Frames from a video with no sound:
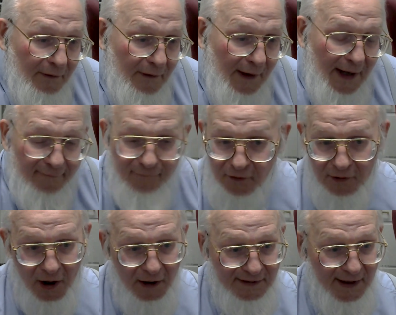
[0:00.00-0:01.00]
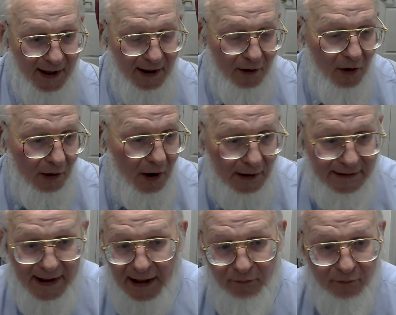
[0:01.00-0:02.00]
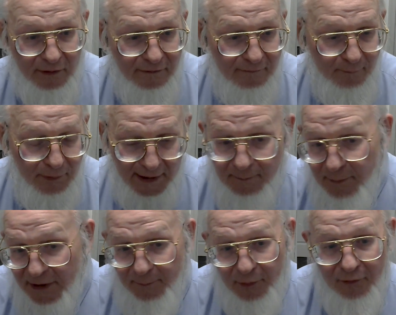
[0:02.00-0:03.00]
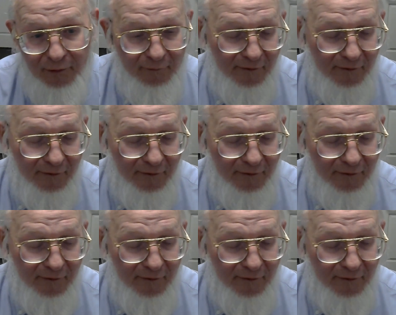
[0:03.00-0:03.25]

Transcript: they have no contact with plain people,